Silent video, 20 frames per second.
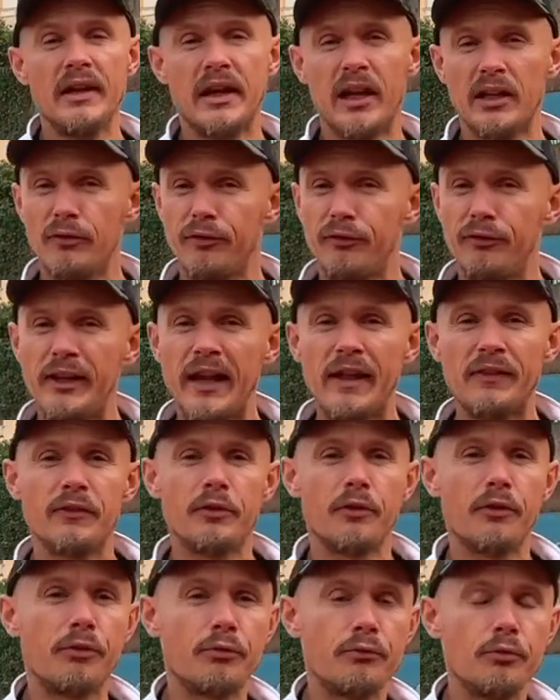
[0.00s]
kind of
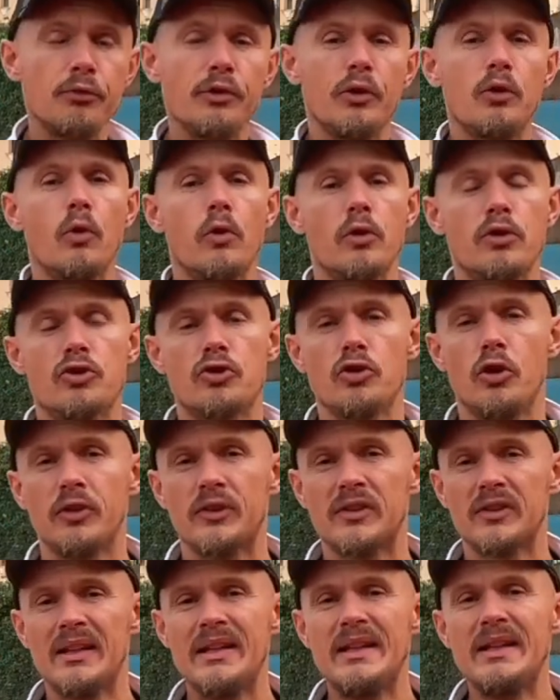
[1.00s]
flatter through the court
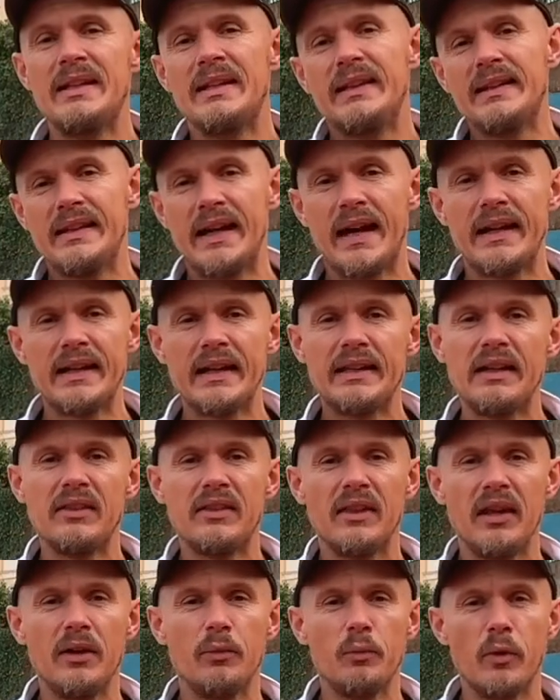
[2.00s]
shots than
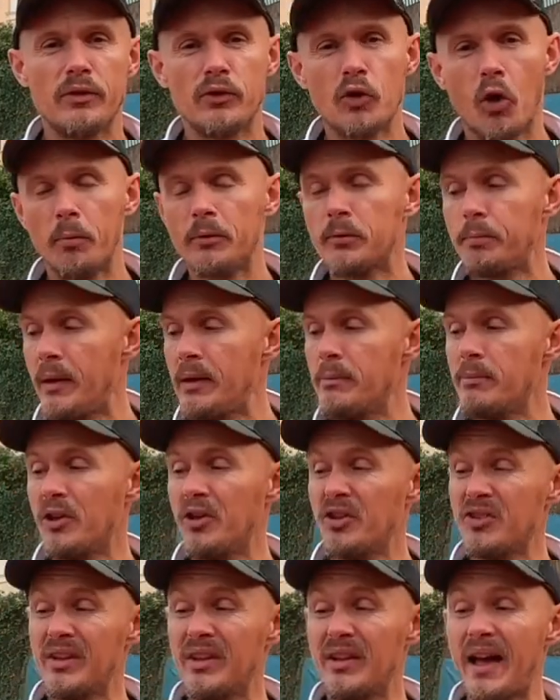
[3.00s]
anything with topspin,
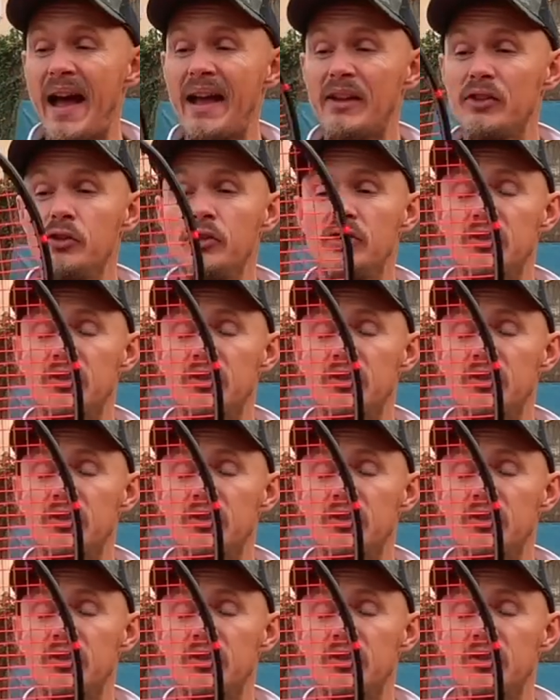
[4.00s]
because as you